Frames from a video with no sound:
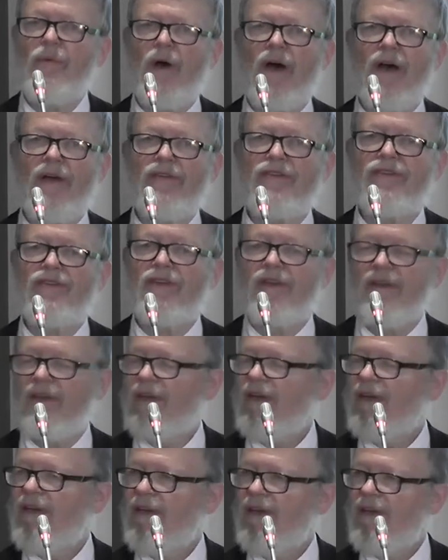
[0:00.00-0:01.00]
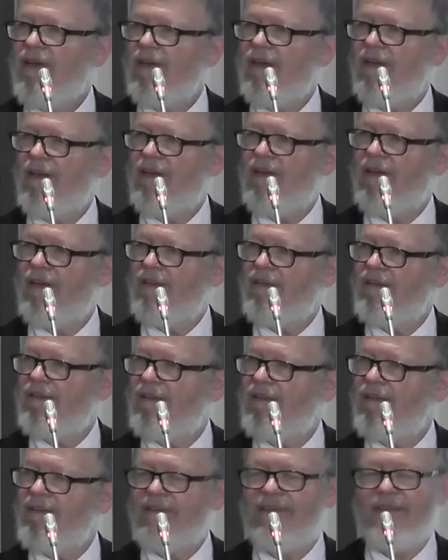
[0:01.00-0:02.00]
was
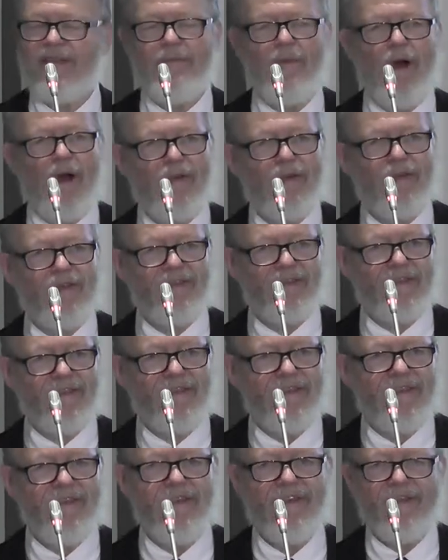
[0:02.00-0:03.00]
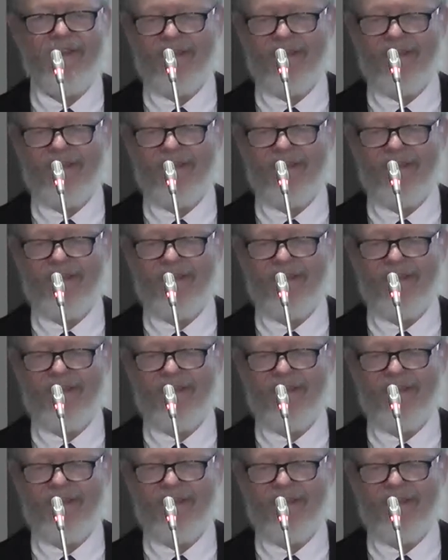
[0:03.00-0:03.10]
democracy,